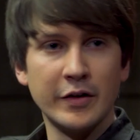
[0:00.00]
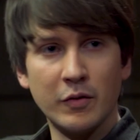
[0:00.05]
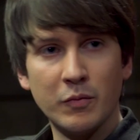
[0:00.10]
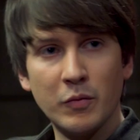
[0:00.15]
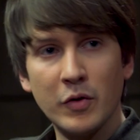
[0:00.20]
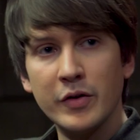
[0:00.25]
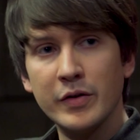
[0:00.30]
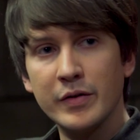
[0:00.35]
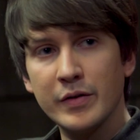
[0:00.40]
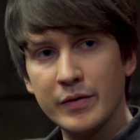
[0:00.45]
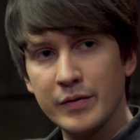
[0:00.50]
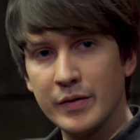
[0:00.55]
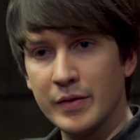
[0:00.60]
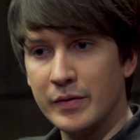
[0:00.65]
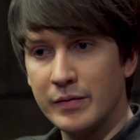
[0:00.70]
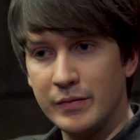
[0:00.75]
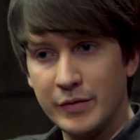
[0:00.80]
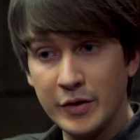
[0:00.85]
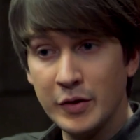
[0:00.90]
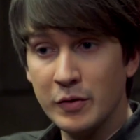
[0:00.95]
don't want
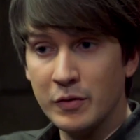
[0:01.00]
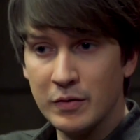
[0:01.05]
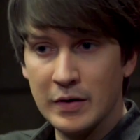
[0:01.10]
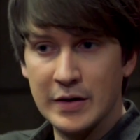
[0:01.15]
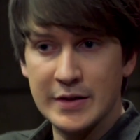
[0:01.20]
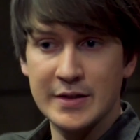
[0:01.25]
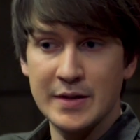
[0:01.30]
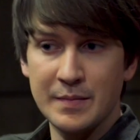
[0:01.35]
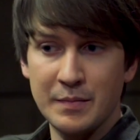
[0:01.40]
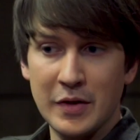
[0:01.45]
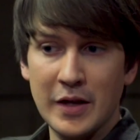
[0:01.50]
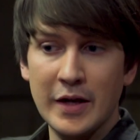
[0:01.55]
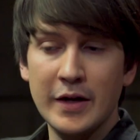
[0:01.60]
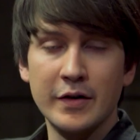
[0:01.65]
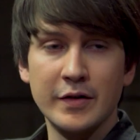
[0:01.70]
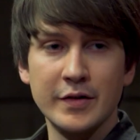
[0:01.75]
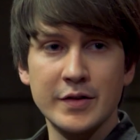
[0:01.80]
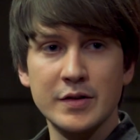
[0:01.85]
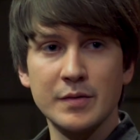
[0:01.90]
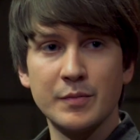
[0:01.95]
you as the
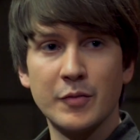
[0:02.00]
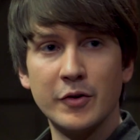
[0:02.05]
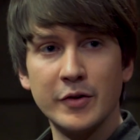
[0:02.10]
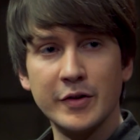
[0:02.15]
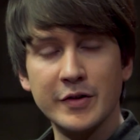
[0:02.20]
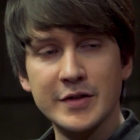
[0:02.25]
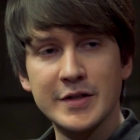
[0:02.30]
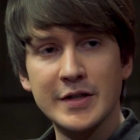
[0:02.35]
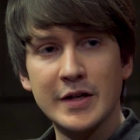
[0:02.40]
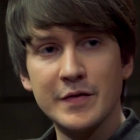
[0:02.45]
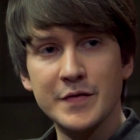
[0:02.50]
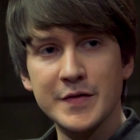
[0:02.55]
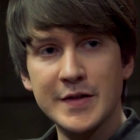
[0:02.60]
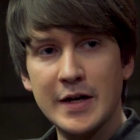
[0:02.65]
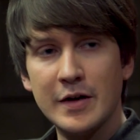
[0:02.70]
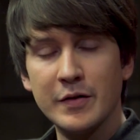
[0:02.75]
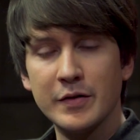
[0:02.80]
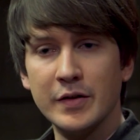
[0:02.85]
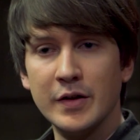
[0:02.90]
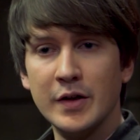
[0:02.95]
players to burn yourselves
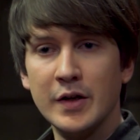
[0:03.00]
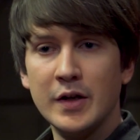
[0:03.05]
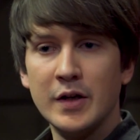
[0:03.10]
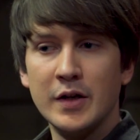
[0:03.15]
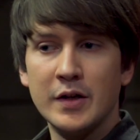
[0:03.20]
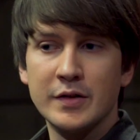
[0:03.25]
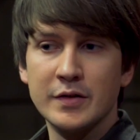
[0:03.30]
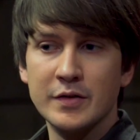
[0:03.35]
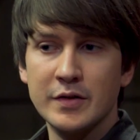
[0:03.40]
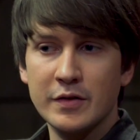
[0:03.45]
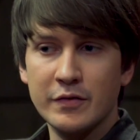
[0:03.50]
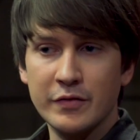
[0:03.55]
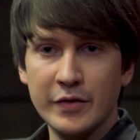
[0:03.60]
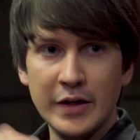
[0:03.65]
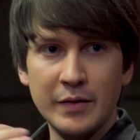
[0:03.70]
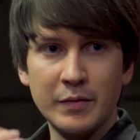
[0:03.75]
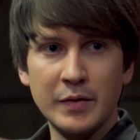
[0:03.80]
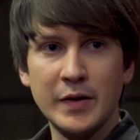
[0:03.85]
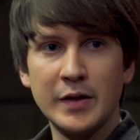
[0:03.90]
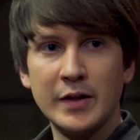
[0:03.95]
out. To a
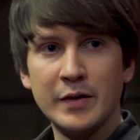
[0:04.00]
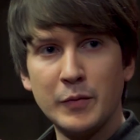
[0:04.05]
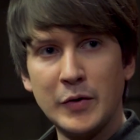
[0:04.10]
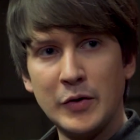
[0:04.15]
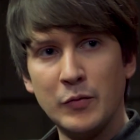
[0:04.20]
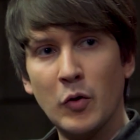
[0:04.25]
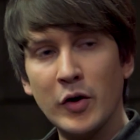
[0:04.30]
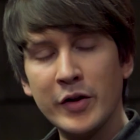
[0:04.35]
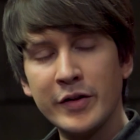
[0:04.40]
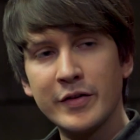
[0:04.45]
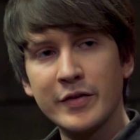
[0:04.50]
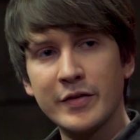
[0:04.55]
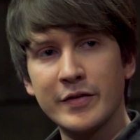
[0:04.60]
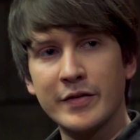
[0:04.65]
degree, we want to